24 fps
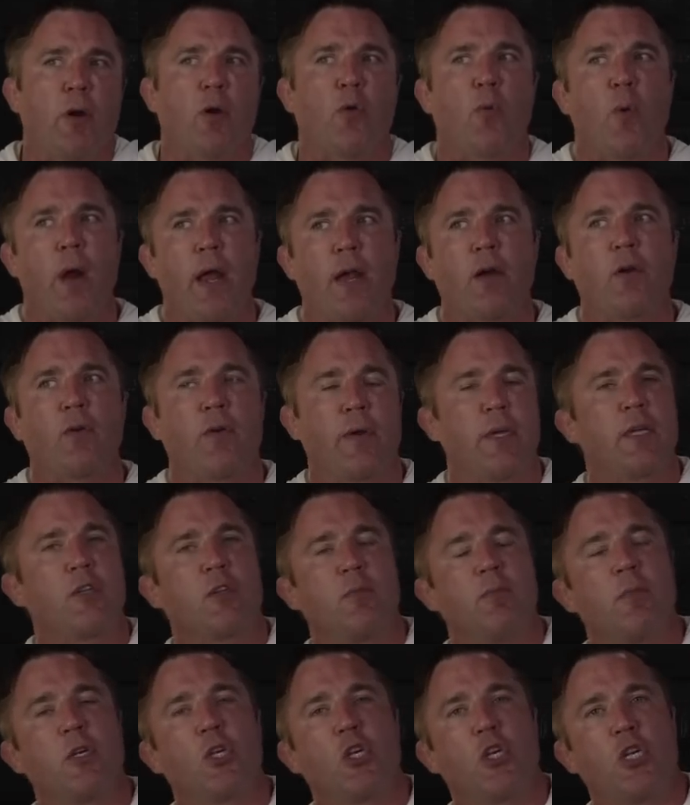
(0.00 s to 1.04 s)
McGregor is
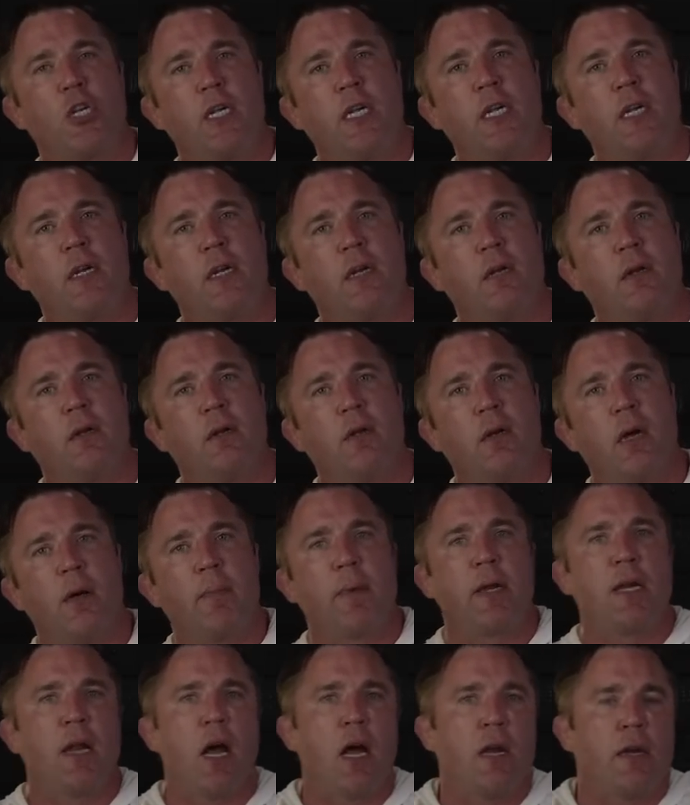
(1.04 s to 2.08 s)
a machine. I
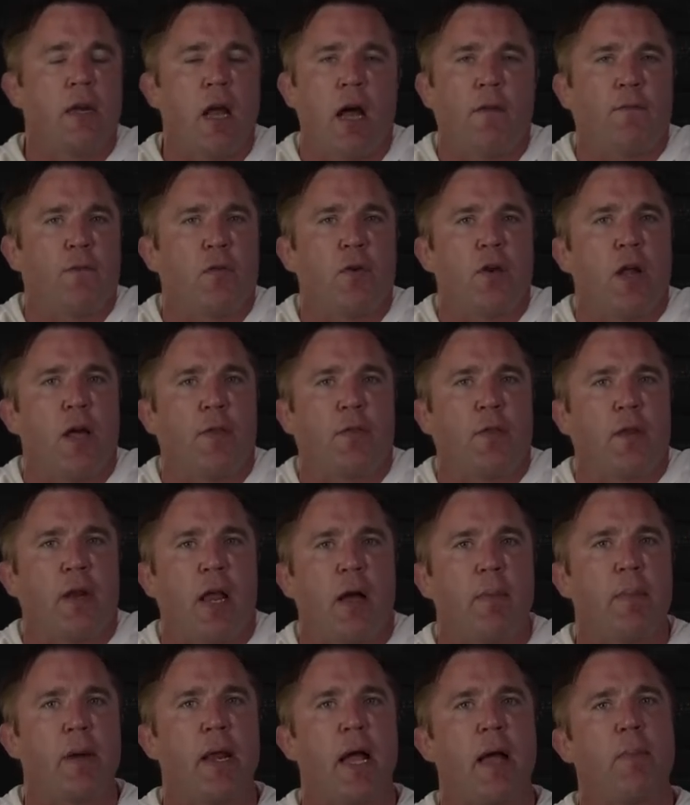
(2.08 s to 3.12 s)
mean, not for nothing.
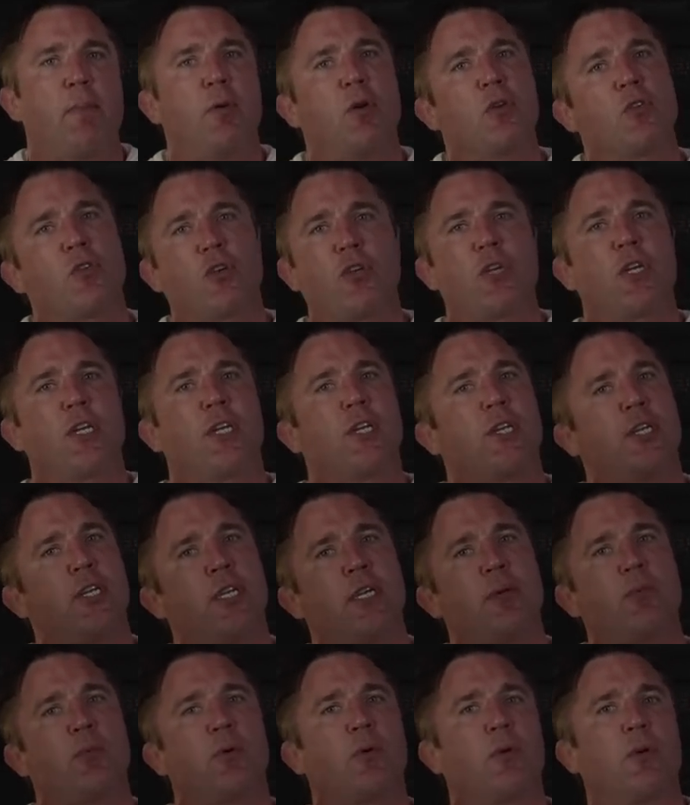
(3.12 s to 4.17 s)
How many eyeballs are you going
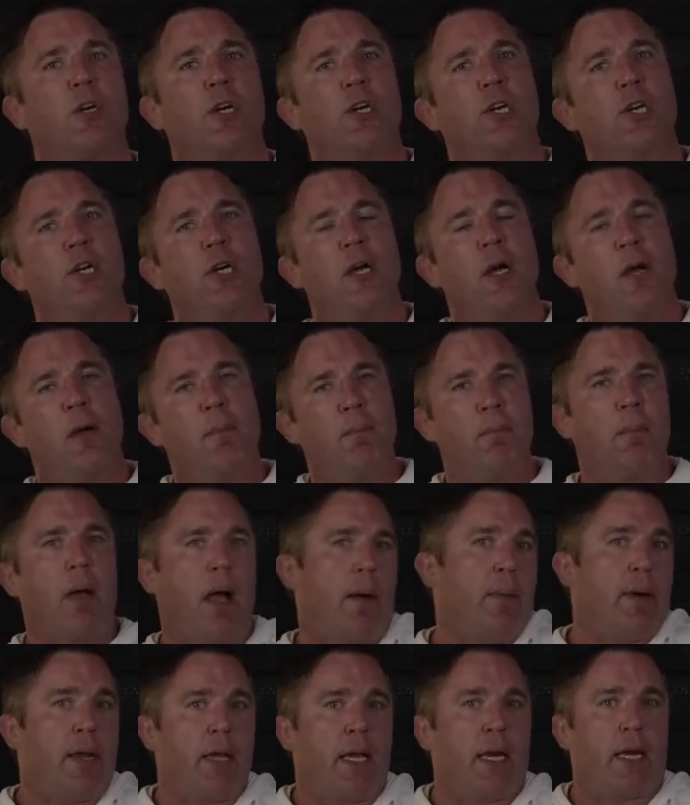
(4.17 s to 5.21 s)
to
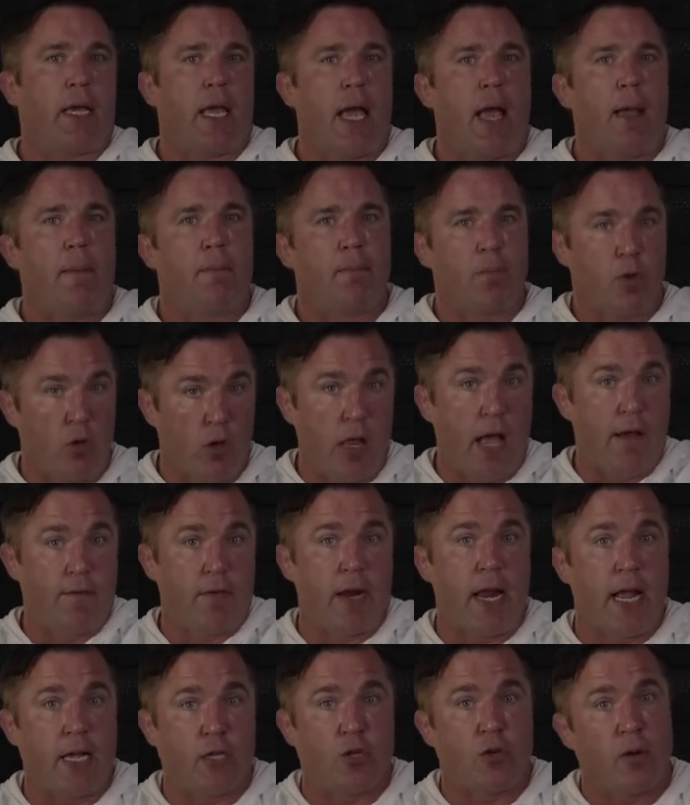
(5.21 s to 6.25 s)
get? You'll have
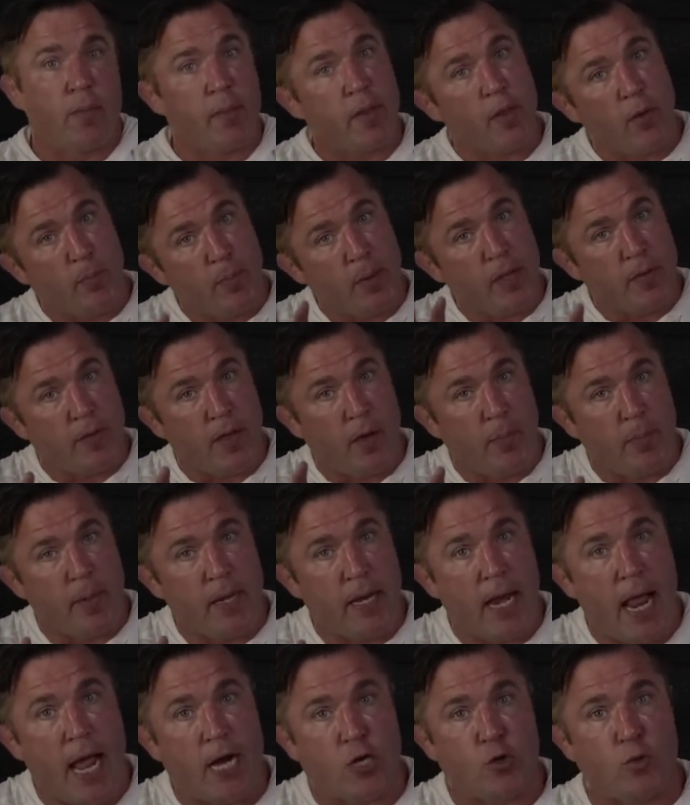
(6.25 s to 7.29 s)
an answer. I mean, there'll be
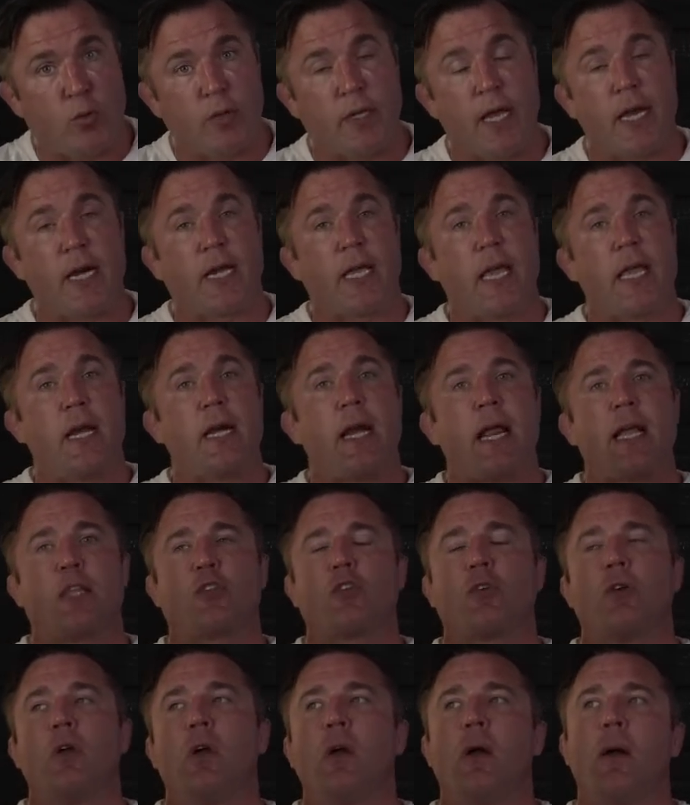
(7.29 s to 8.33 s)
an actual dedicated
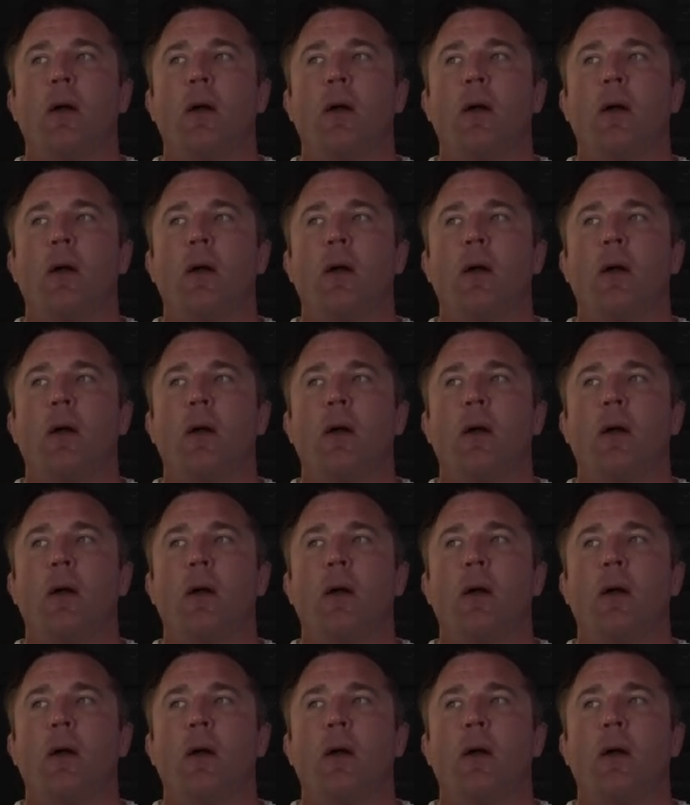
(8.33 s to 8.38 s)
answer,